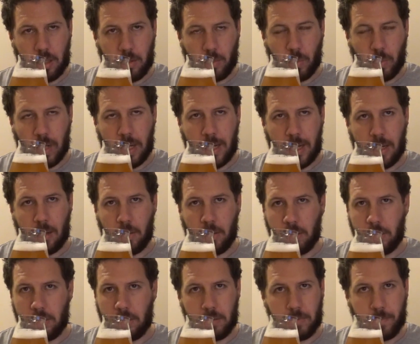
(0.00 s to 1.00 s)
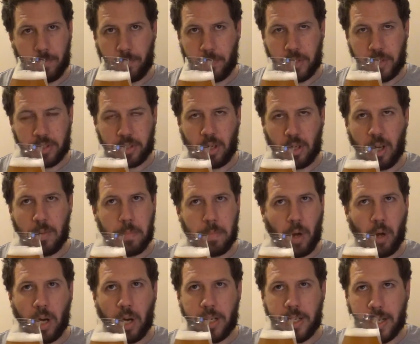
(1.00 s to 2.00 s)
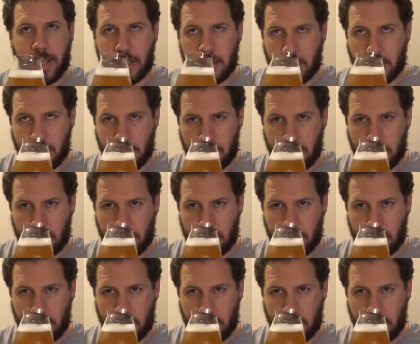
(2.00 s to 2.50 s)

Wow, slight pine edge.